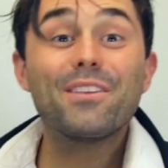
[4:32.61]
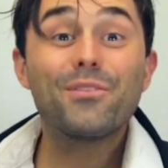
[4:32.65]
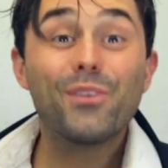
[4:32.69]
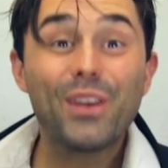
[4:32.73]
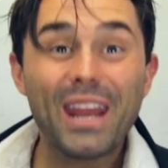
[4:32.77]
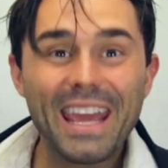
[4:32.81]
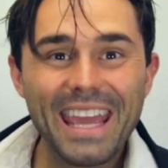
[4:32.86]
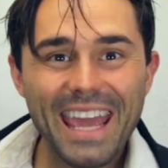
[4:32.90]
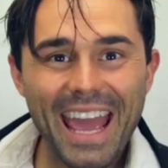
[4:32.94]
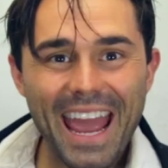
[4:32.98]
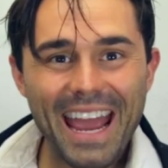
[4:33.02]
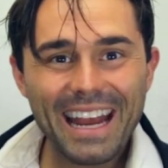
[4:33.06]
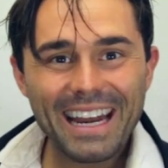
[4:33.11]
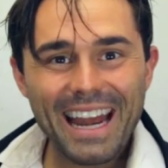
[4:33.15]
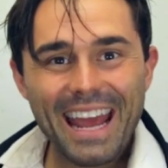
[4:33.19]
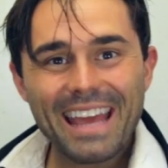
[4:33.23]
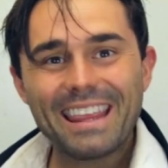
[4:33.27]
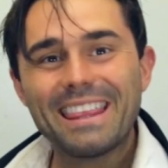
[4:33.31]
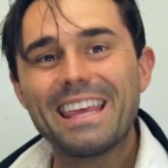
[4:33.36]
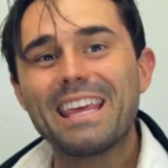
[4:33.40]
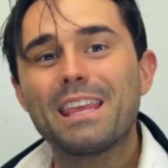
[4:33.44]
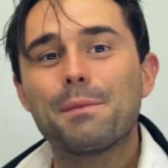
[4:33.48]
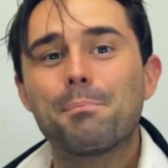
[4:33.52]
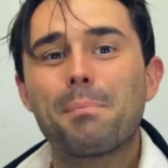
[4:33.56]
Enrique
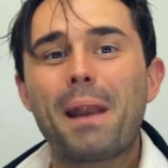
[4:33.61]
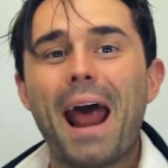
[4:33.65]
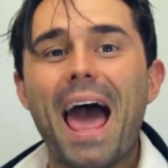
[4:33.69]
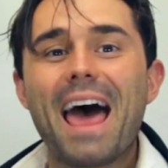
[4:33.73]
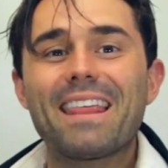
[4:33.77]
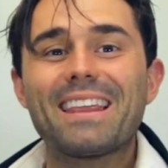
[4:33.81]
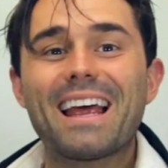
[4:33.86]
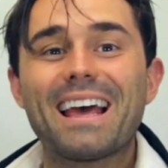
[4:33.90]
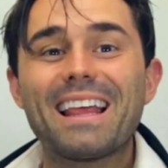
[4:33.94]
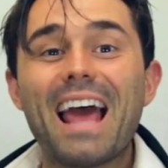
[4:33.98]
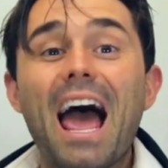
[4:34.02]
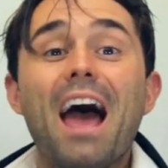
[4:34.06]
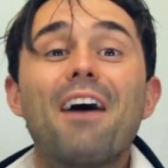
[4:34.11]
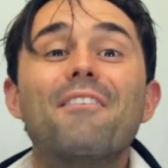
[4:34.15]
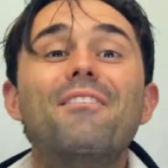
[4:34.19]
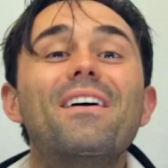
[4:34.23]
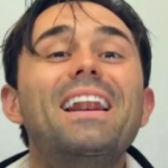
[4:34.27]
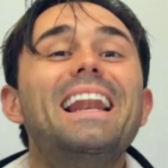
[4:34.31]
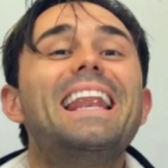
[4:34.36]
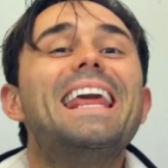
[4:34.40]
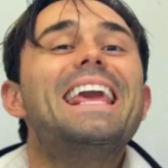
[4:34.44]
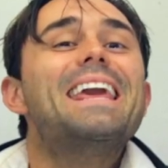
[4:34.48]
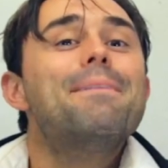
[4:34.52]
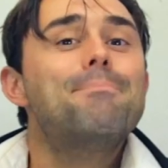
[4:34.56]
Iglesias' brother,
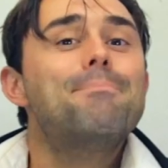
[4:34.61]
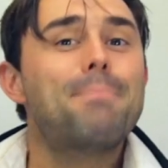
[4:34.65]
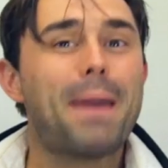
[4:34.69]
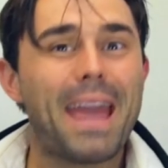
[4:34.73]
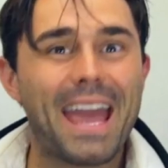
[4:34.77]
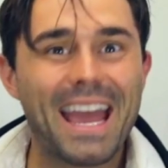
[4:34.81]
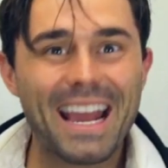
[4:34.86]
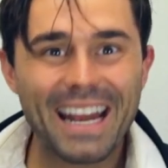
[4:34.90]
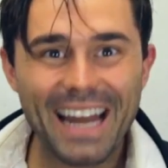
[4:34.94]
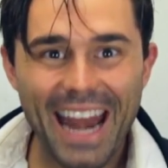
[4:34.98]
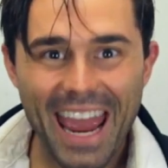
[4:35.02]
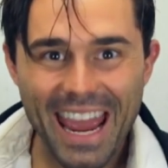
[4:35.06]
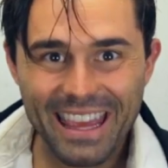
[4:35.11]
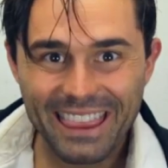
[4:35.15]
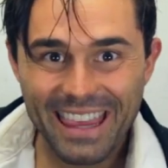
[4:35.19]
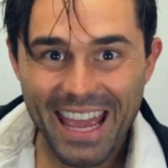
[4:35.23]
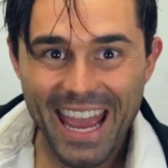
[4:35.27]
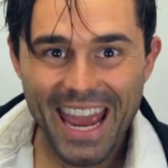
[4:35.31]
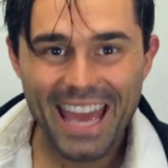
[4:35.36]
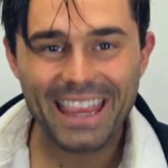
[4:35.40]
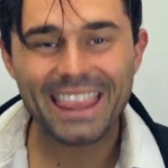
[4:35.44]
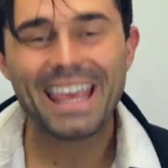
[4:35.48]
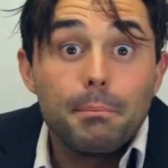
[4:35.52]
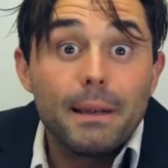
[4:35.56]
Felipe
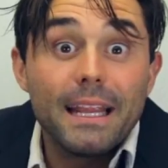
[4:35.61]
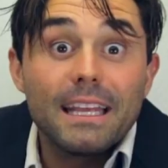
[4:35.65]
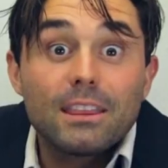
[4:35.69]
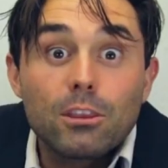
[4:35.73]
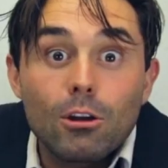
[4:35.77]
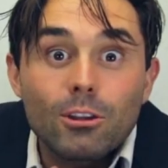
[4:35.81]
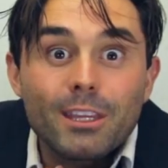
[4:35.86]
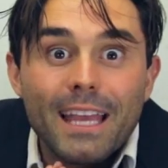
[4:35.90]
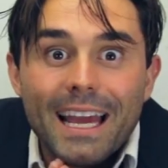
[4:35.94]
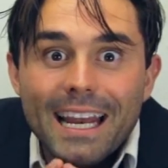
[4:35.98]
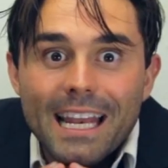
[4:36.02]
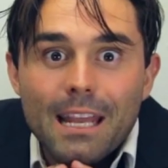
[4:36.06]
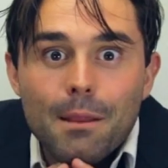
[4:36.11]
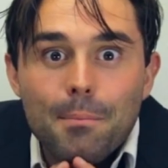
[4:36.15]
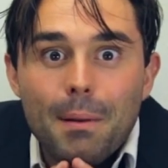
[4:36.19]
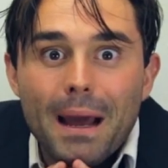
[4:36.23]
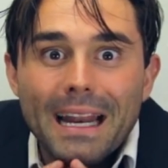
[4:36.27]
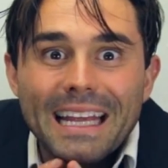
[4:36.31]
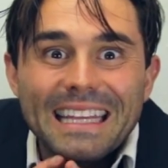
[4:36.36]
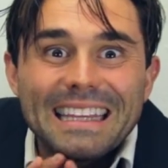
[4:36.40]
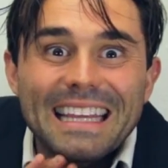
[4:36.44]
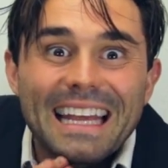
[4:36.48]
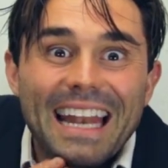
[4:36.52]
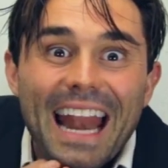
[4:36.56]
Iglesias. Please don't tell
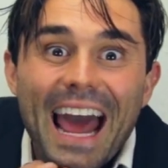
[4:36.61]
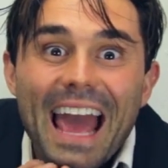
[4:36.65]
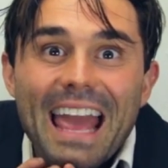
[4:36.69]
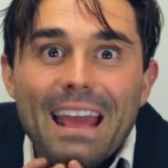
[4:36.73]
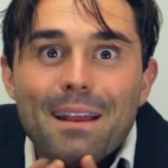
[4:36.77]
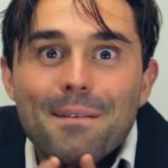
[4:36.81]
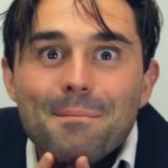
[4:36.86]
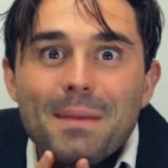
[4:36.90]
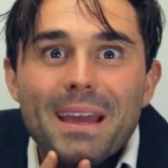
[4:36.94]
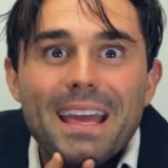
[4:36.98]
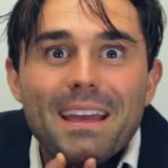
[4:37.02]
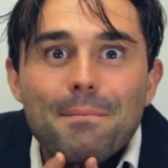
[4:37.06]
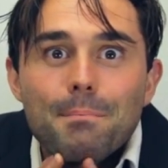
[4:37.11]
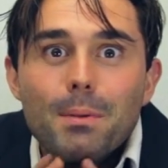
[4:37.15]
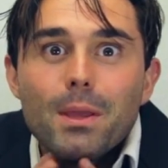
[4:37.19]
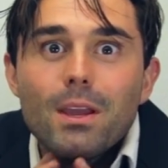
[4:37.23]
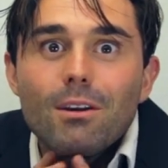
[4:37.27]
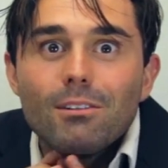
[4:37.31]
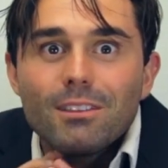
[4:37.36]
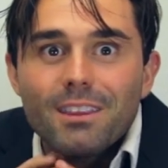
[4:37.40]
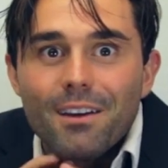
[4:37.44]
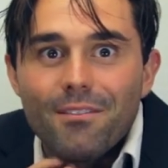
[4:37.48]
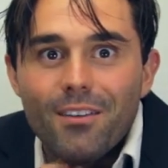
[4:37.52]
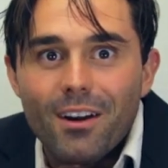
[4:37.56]
anybody that I am a
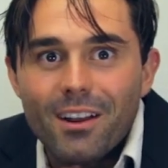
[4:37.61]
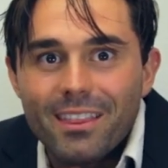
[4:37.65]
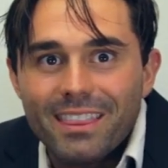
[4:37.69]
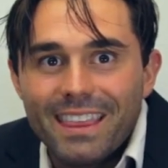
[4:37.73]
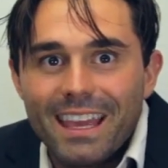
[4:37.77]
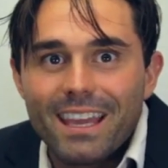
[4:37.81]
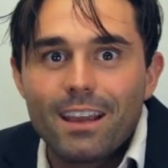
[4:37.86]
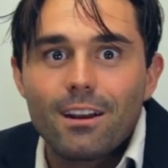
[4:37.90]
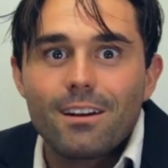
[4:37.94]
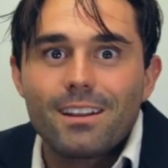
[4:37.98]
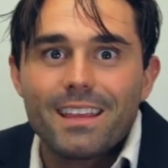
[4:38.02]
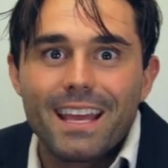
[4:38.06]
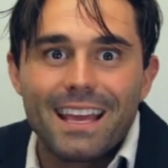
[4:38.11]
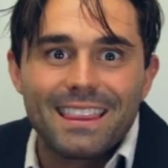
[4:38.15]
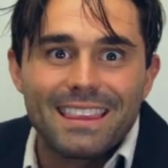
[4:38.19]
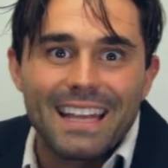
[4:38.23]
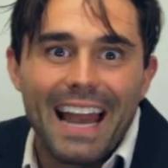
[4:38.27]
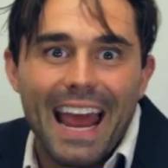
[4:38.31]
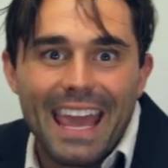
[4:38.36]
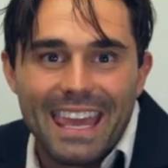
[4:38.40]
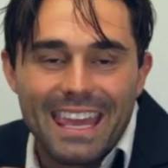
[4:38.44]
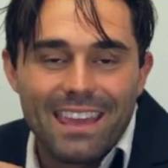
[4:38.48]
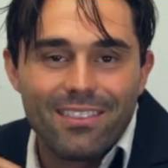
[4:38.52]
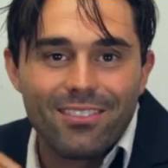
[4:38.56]
beautiful singer just
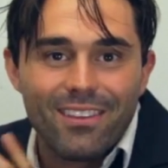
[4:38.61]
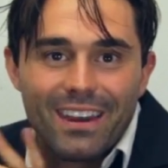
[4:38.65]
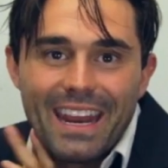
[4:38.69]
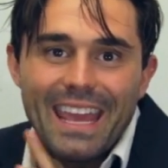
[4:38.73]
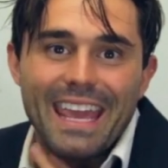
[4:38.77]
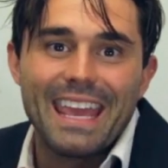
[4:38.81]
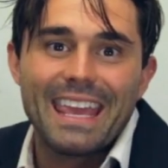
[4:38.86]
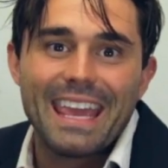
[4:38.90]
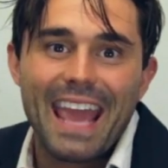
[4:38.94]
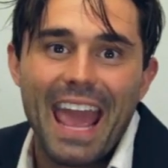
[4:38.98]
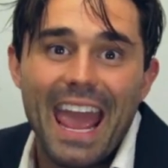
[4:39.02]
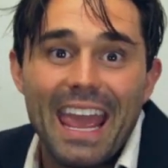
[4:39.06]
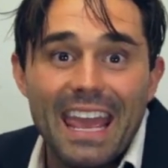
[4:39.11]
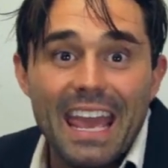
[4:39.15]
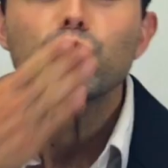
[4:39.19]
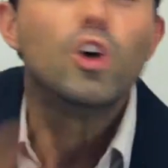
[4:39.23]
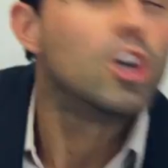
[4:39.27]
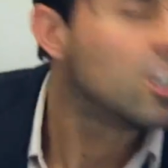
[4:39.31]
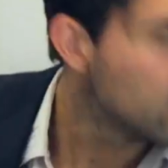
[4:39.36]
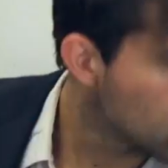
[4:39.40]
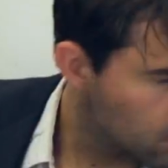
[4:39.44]
like Enrique.